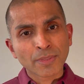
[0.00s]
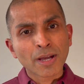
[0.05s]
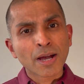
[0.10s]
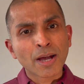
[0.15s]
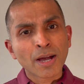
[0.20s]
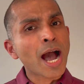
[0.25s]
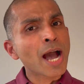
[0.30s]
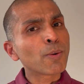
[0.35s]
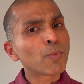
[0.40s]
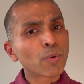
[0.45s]

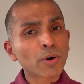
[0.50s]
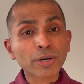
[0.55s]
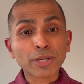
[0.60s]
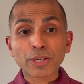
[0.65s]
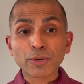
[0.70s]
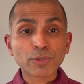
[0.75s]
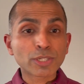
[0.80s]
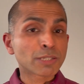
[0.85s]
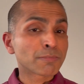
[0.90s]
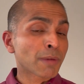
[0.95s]
I work
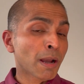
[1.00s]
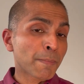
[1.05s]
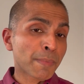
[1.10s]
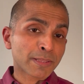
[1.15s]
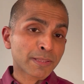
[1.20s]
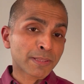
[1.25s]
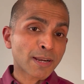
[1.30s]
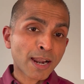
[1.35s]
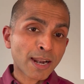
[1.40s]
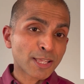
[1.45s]
using my
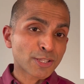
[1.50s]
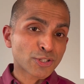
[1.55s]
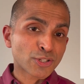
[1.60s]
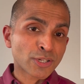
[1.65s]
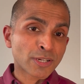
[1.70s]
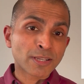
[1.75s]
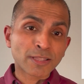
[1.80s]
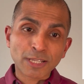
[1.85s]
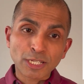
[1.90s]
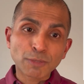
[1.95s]

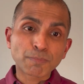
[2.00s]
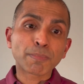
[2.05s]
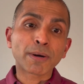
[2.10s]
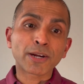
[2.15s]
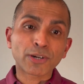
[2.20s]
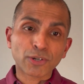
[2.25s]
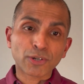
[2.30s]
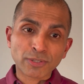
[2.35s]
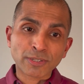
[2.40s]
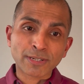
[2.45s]
methodology, the
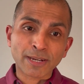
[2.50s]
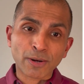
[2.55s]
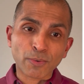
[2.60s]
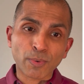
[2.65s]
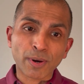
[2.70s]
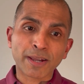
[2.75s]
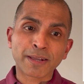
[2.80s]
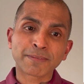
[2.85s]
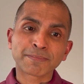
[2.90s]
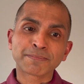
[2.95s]
Spiral
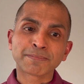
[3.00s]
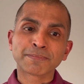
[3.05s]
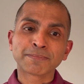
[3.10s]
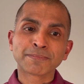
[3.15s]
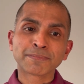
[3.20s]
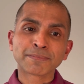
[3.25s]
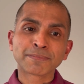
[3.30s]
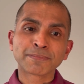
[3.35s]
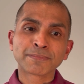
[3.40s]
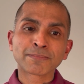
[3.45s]
Stairway.
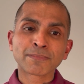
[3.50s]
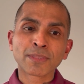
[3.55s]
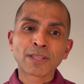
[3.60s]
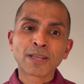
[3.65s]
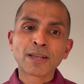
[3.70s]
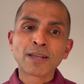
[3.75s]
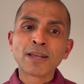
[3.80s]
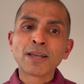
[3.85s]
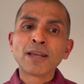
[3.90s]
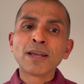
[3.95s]

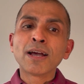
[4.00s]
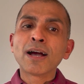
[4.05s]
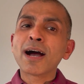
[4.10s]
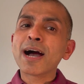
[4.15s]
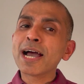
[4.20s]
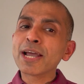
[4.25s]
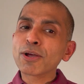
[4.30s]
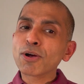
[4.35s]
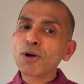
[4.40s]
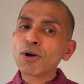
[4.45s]

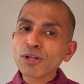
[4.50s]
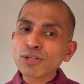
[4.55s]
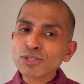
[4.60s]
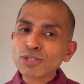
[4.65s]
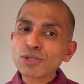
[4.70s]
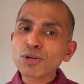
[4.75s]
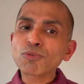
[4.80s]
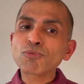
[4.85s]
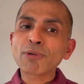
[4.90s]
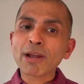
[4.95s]
I
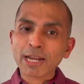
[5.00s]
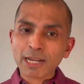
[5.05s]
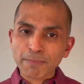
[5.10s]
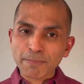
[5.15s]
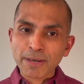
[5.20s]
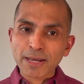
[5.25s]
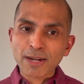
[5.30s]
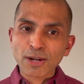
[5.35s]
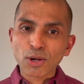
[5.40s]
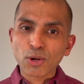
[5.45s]
also
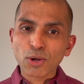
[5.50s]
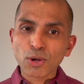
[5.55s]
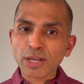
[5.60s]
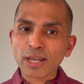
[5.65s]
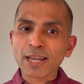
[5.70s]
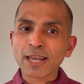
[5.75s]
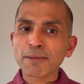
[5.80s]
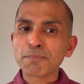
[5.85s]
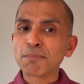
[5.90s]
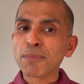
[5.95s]
recommend
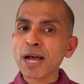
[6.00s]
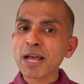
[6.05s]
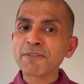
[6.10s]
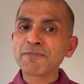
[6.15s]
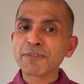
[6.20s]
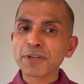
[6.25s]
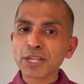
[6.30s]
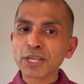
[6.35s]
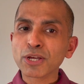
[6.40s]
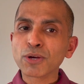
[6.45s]
looking at my
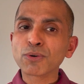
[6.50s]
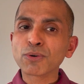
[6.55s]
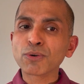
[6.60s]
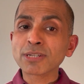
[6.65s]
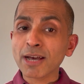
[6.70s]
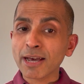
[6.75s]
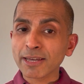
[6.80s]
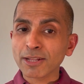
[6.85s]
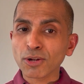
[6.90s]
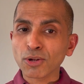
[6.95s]
video
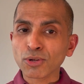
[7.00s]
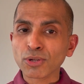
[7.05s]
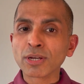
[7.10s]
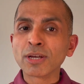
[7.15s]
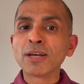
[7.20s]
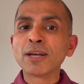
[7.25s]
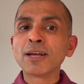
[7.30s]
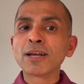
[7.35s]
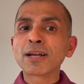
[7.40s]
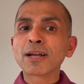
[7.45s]
titled
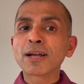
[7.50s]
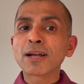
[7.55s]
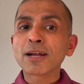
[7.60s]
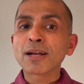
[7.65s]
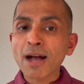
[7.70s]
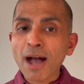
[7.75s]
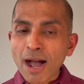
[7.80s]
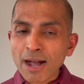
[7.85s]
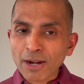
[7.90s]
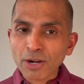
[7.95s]

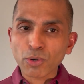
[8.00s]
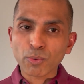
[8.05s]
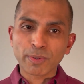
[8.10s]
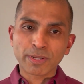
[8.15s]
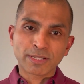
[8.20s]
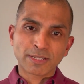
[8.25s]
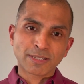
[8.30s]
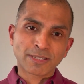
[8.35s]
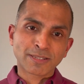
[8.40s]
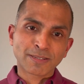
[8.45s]

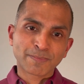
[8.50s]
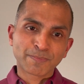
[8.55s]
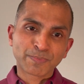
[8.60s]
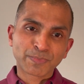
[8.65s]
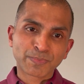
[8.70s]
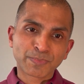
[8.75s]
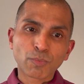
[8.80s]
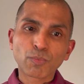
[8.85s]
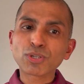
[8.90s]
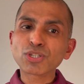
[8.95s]
Congruence,
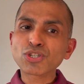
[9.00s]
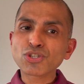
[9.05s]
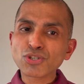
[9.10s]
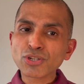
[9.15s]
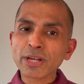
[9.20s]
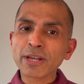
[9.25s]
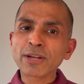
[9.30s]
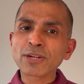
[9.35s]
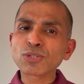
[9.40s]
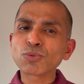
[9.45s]
which
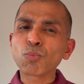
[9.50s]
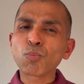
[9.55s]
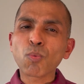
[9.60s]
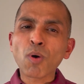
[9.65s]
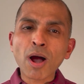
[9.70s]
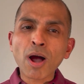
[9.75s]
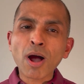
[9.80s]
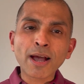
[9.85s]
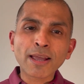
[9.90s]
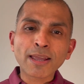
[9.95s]
shares
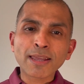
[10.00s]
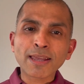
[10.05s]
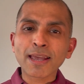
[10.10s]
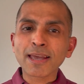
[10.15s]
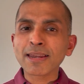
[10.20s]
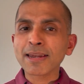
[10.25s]
why and